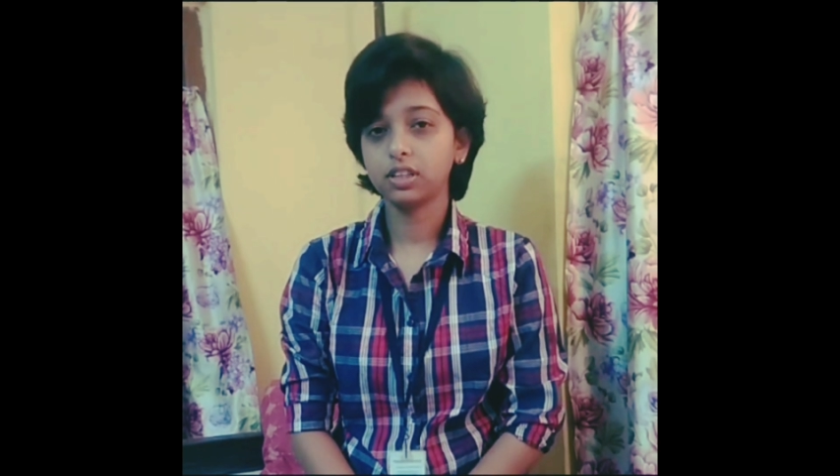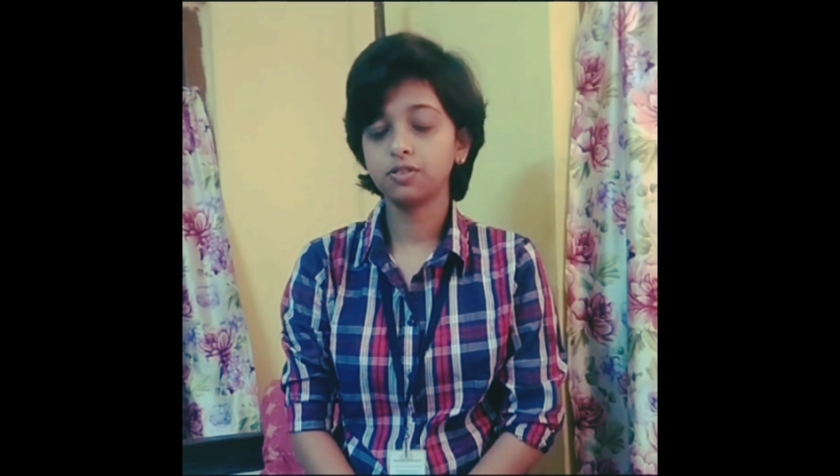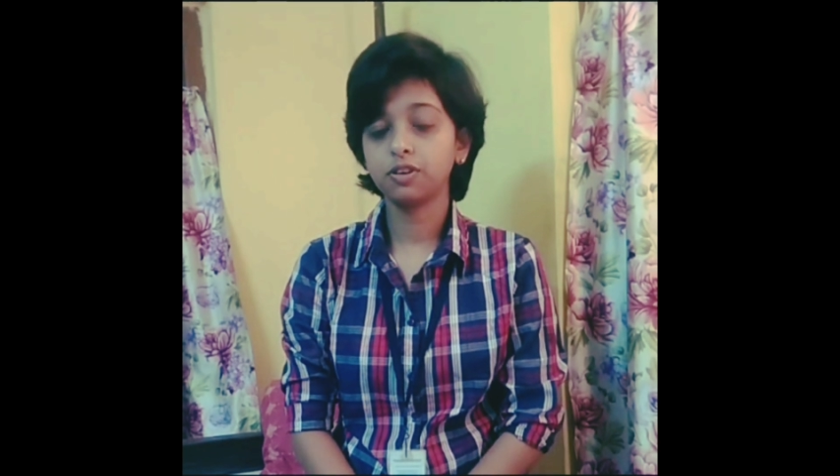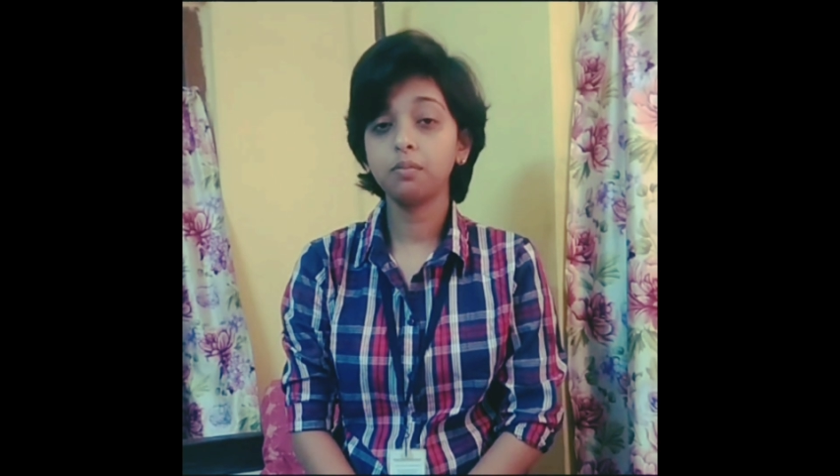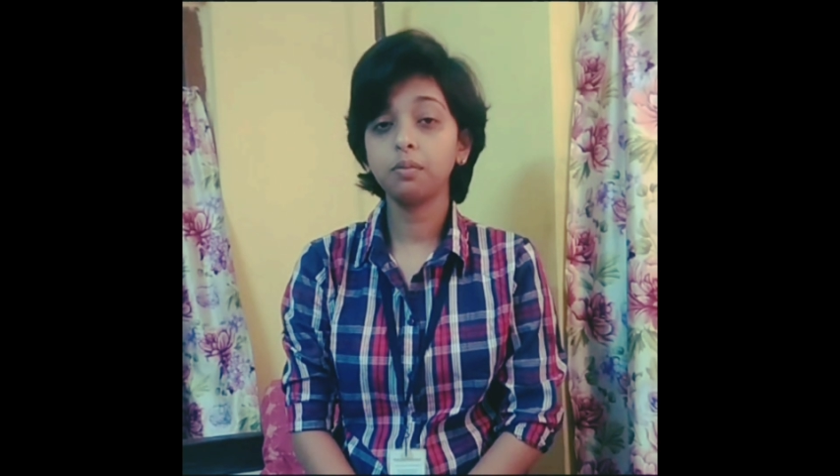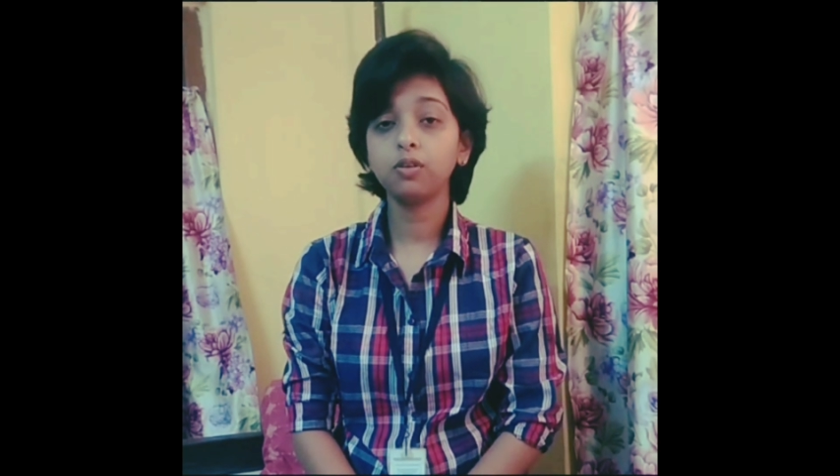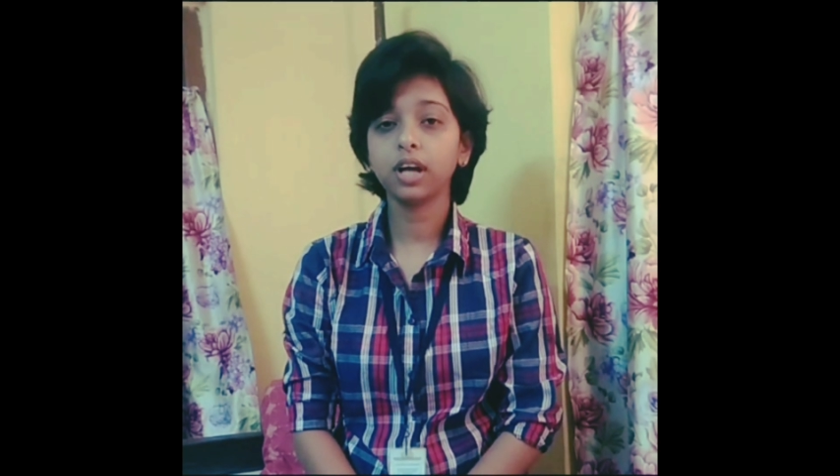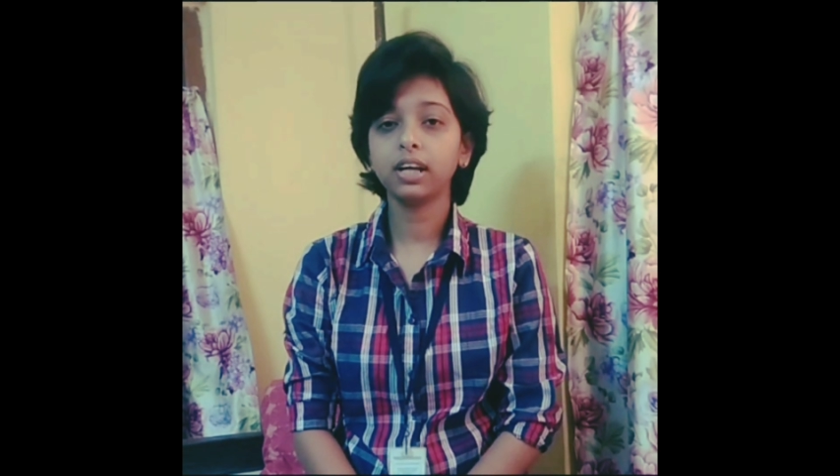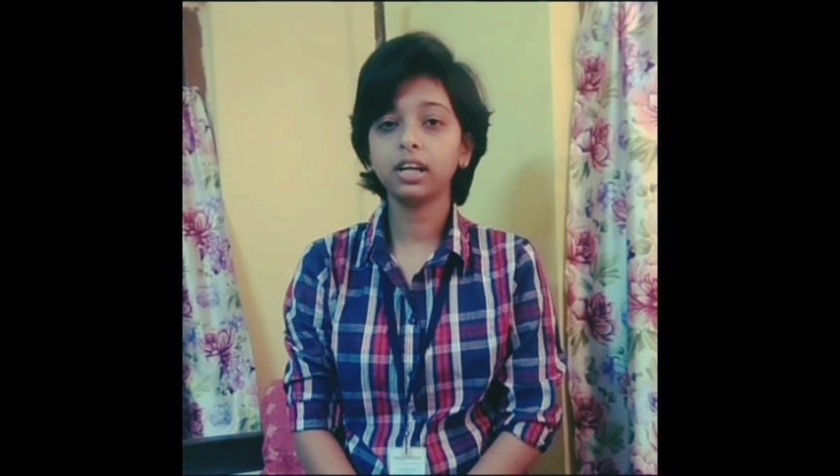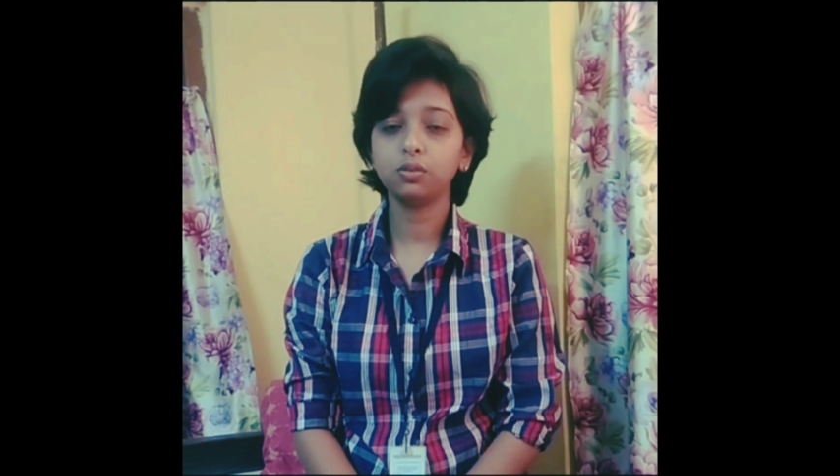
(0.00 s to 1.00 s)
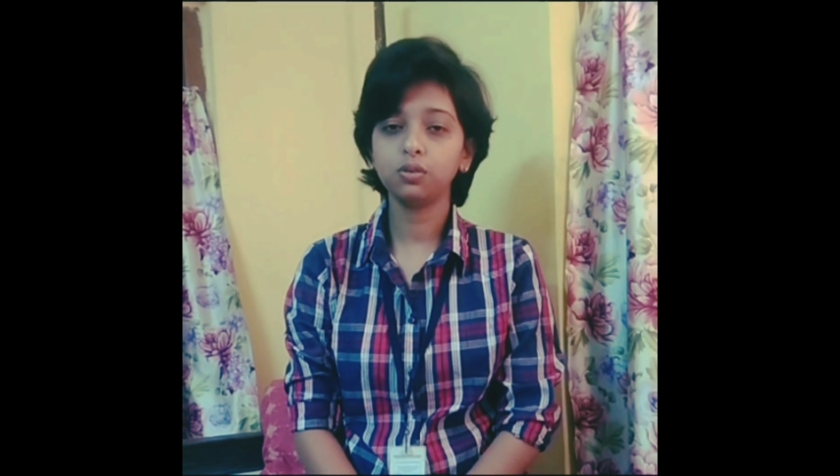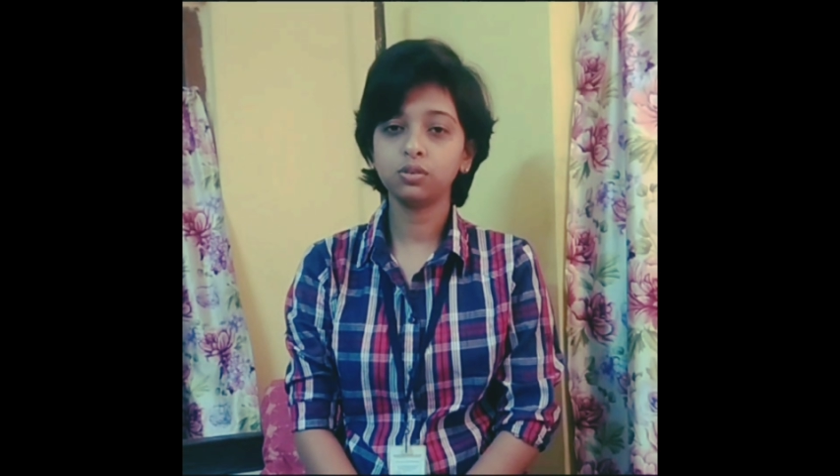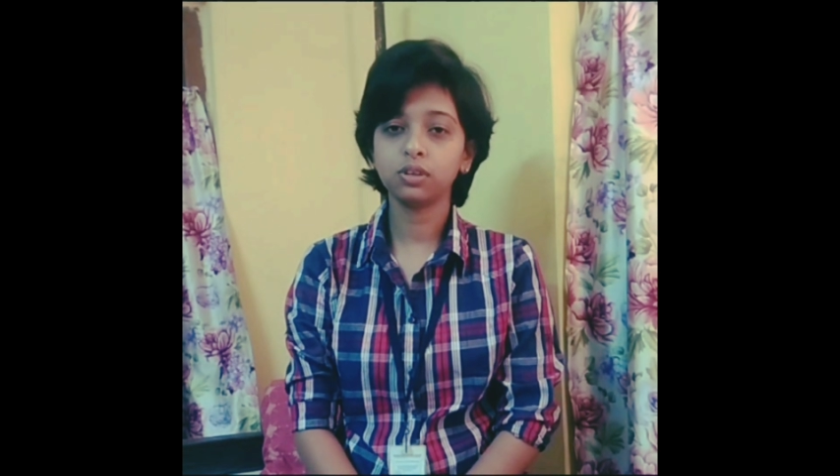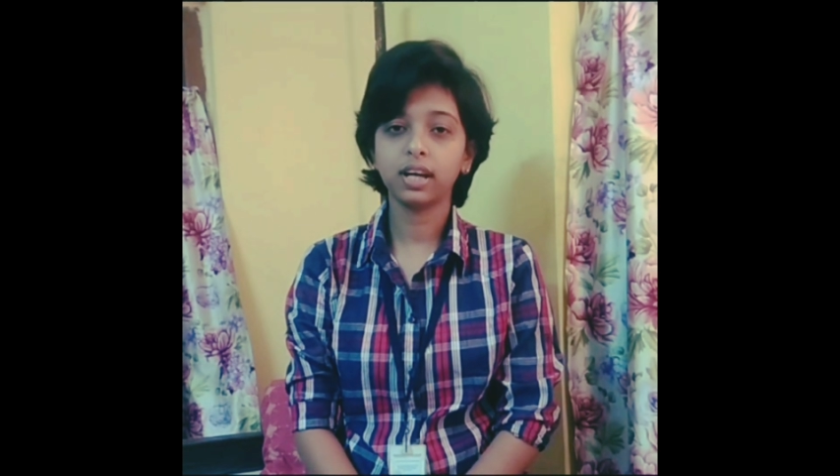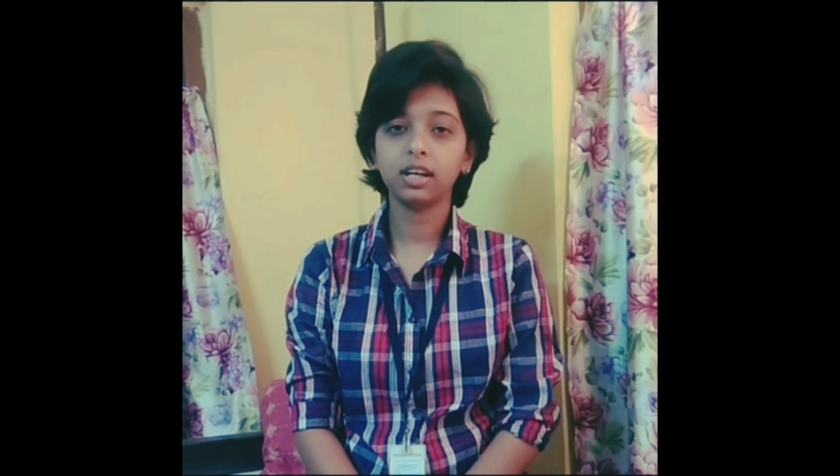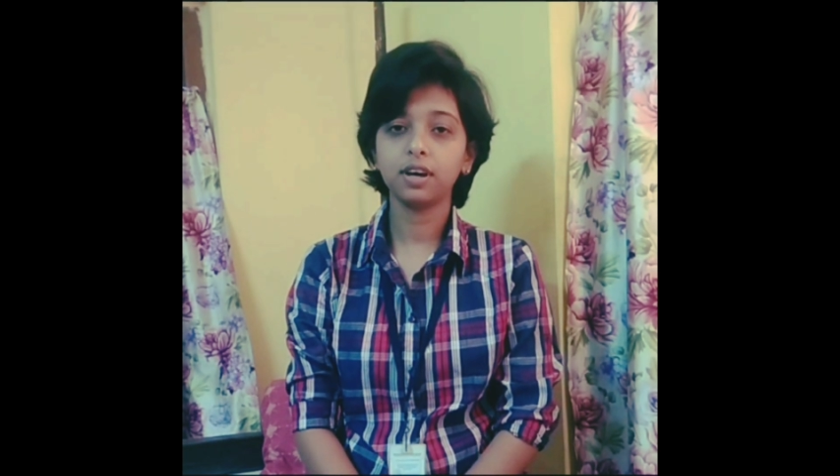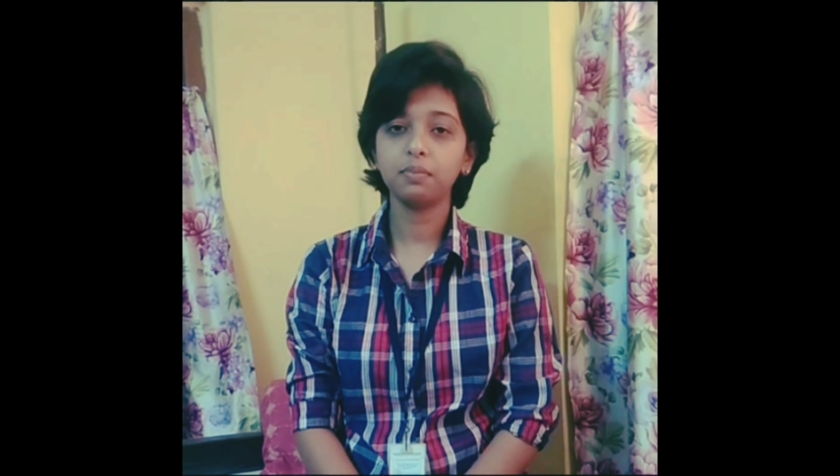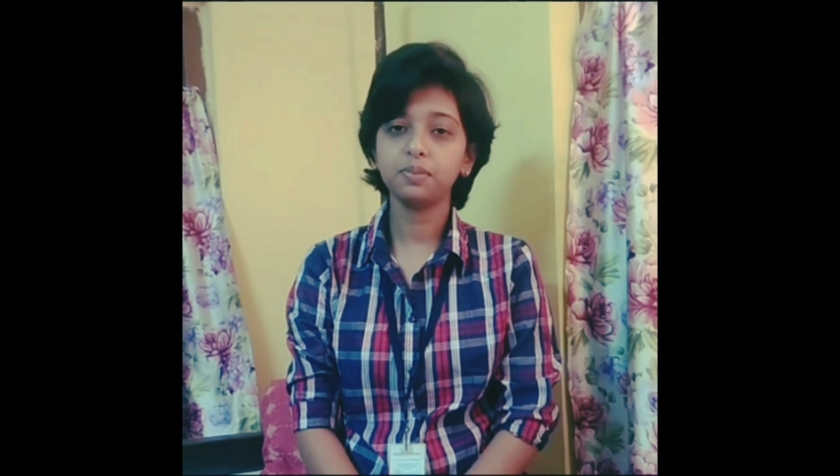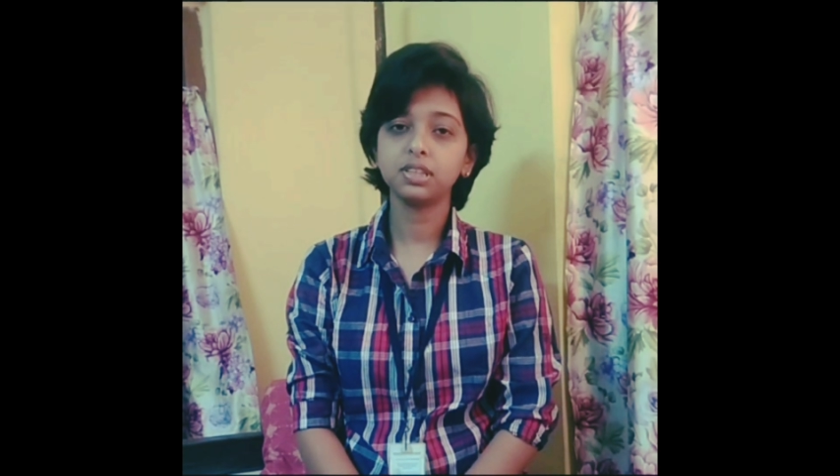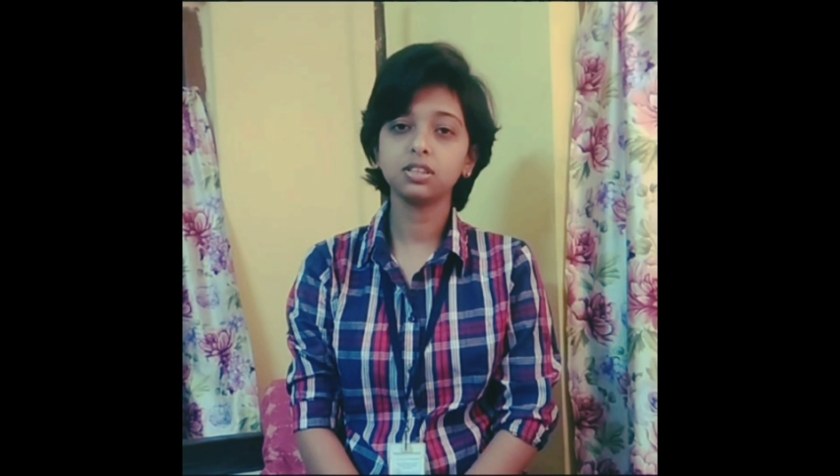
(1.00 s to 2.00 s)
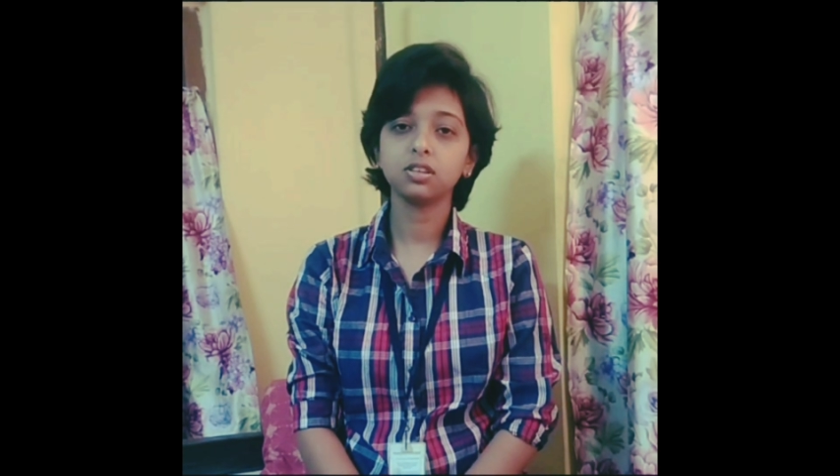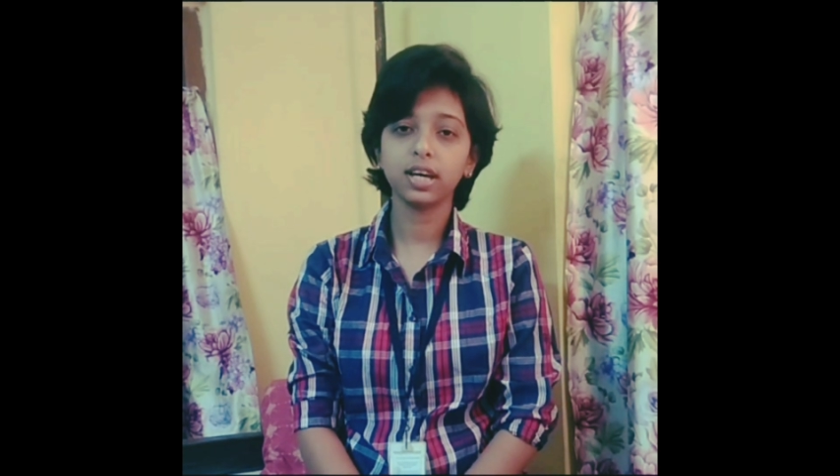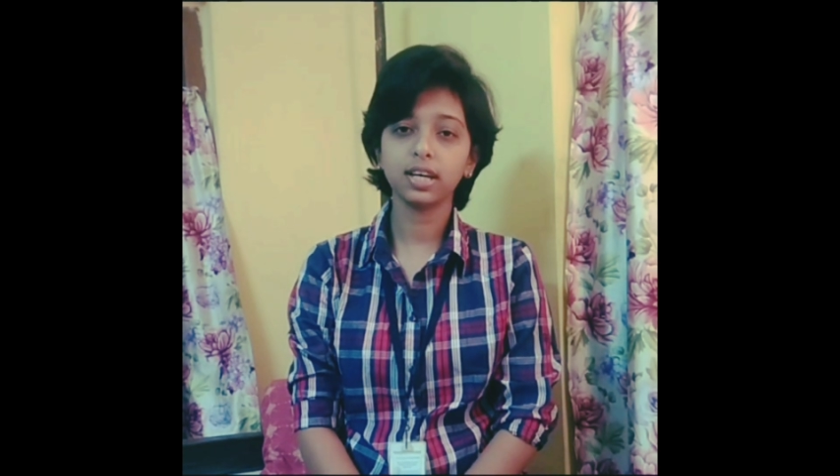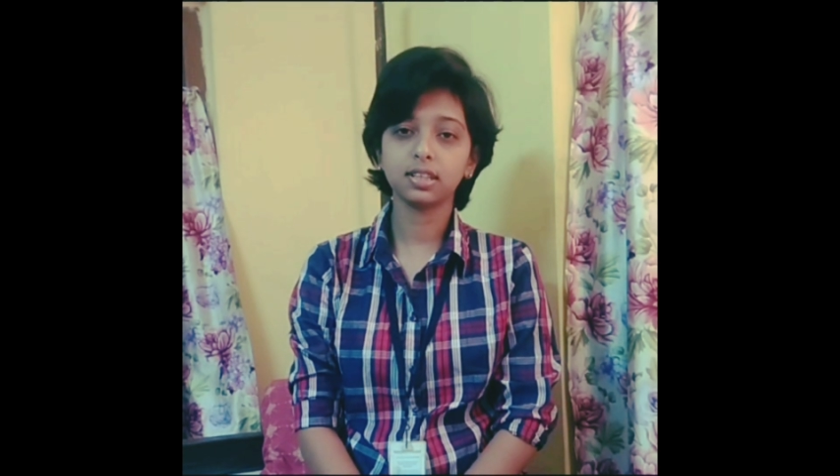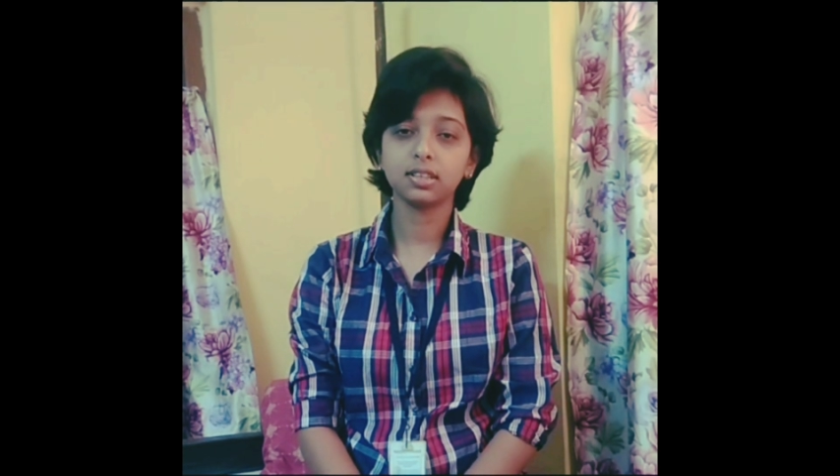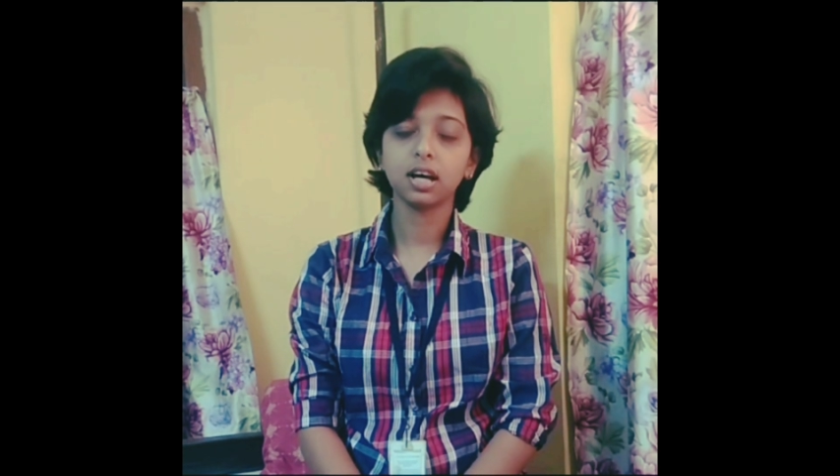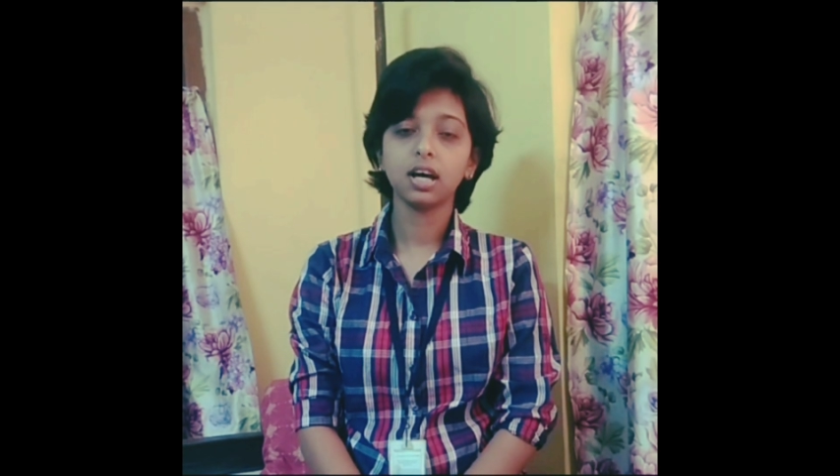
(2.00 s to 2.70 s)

For about 92-95% cases,